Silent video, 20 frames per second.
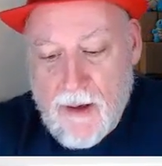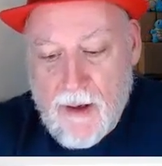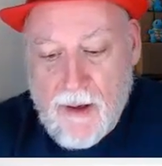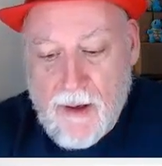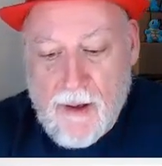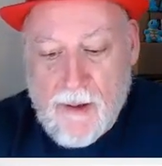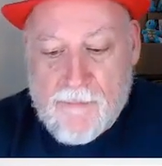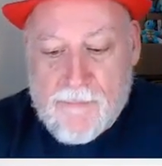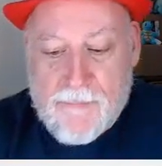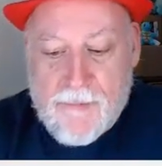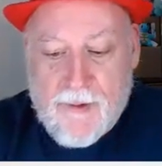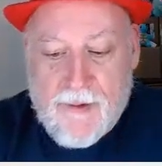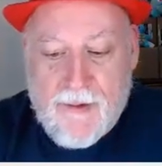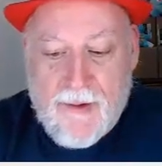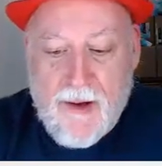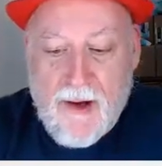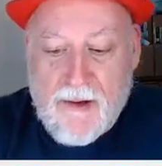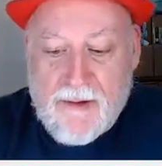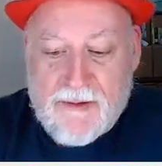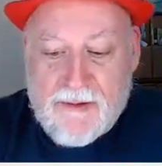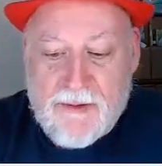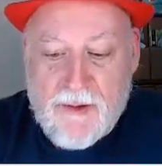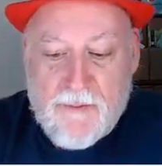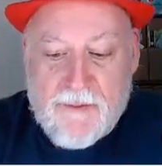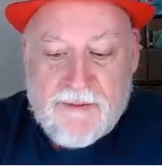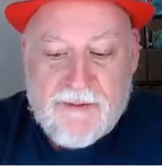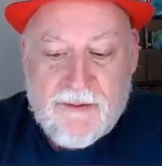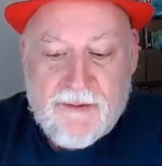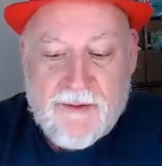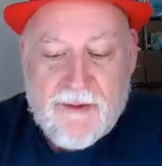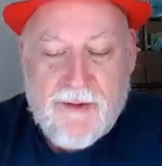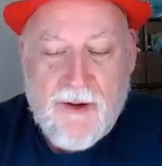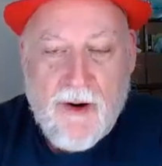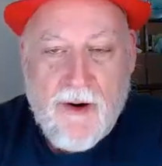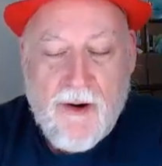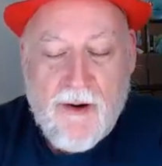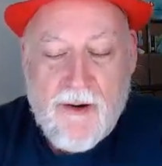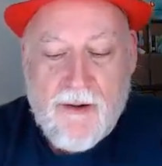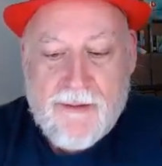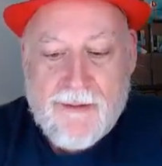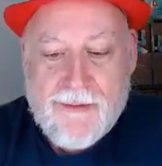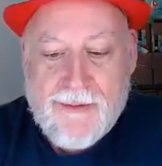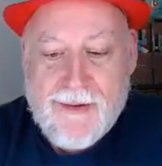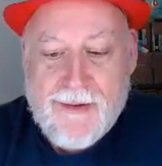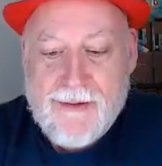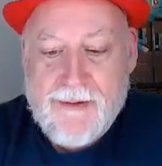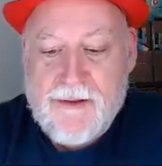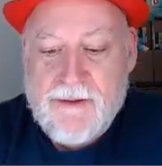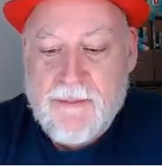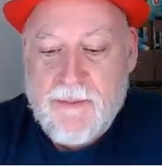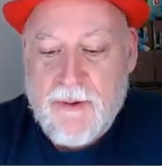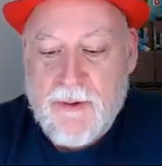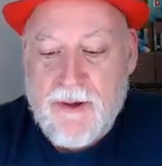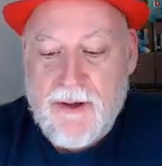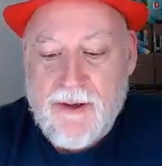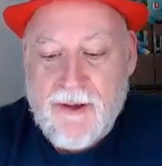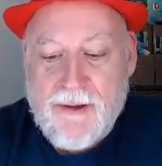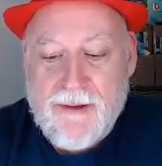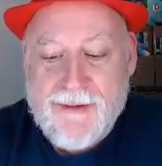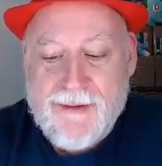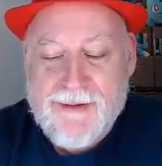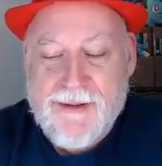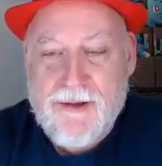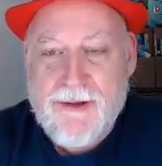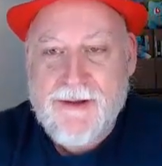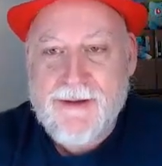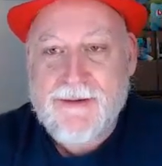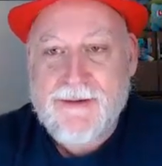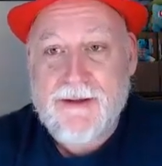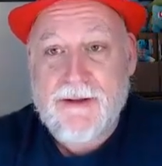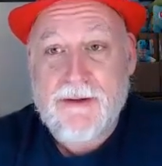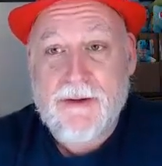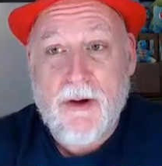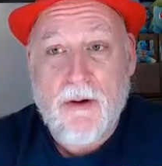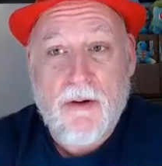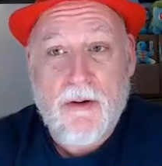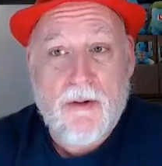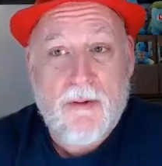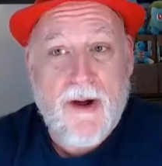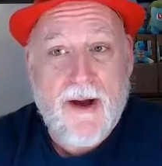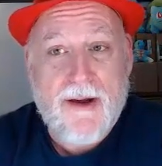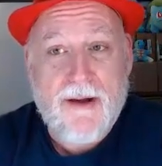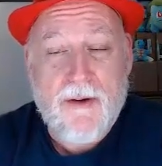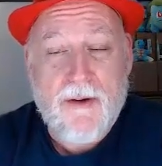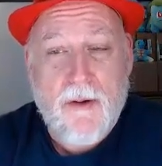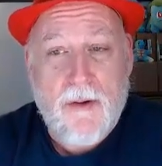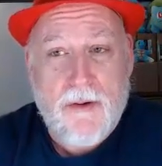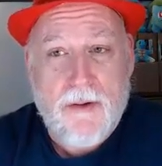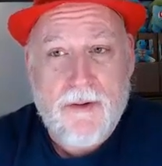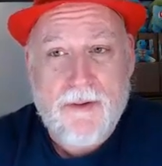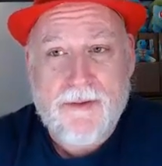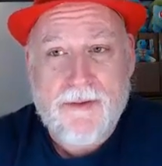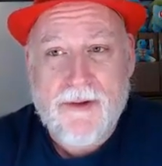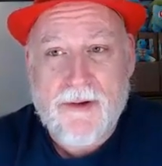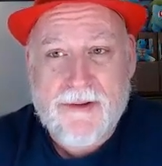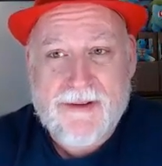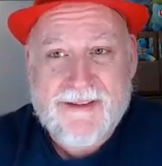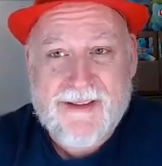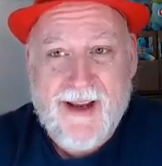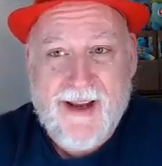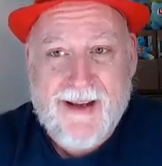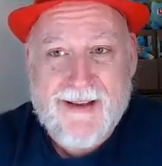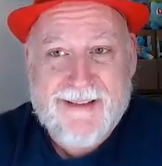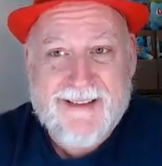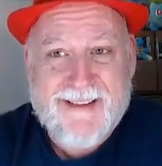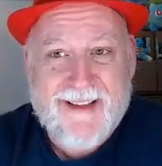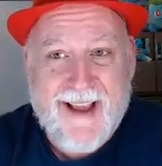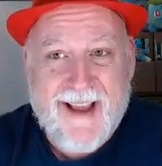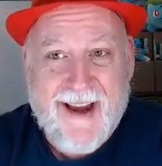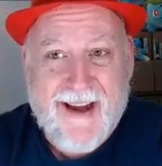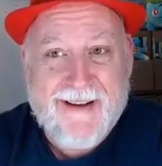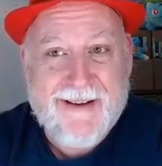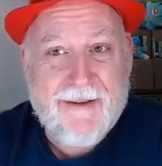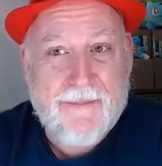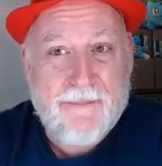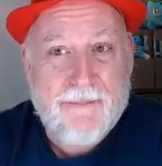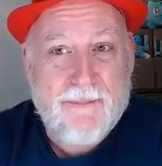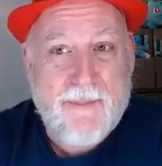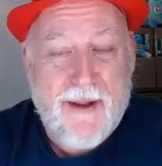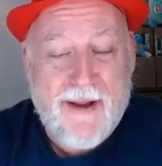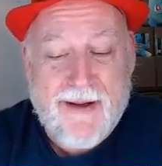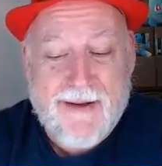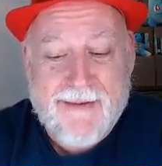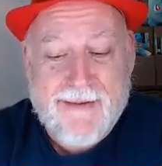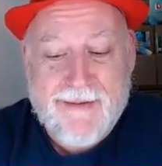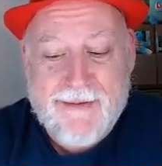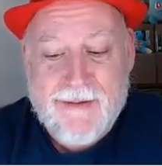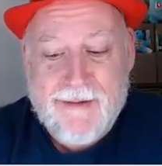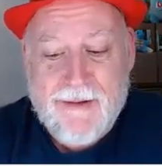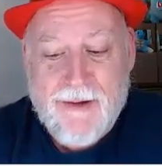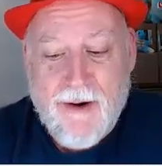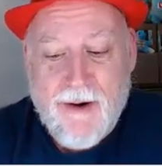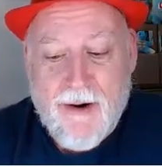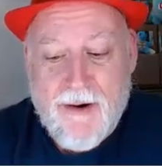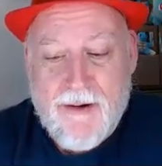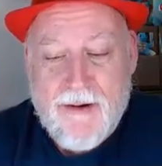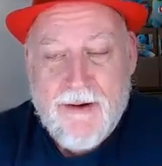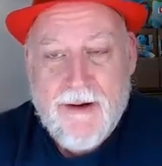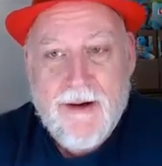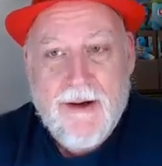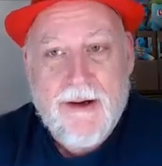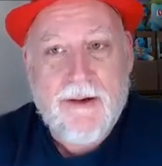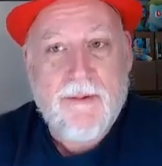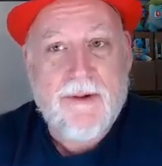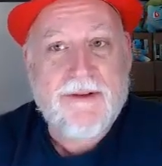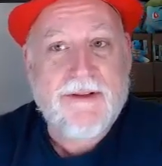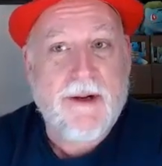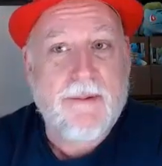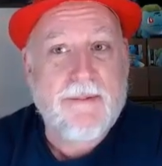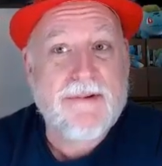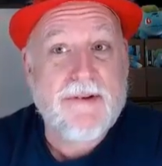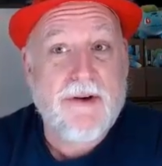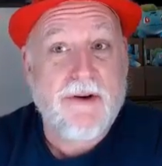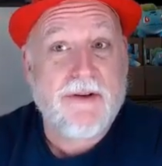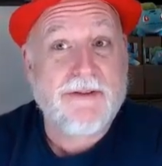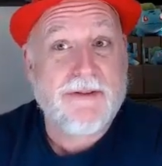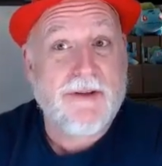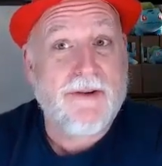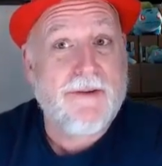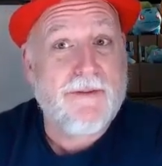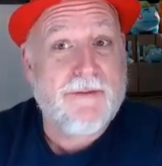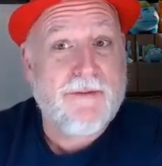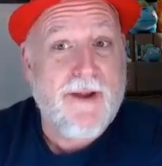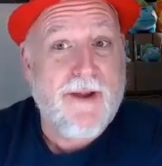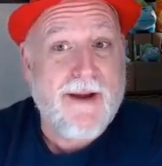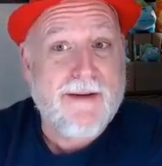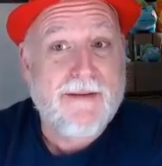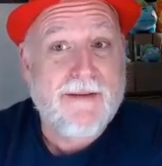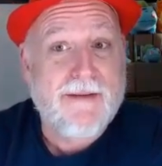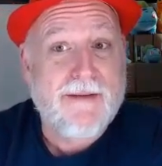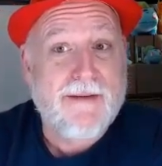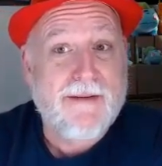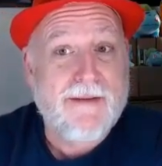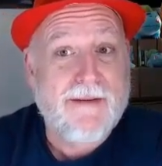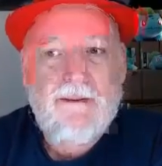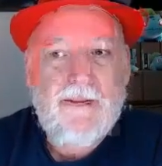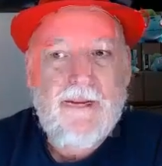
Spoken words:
Looking at our surface of the card, it looks pretty good until you get the lower right corner and there is a slight bend in the card, which I'm sure is going to affect the grade.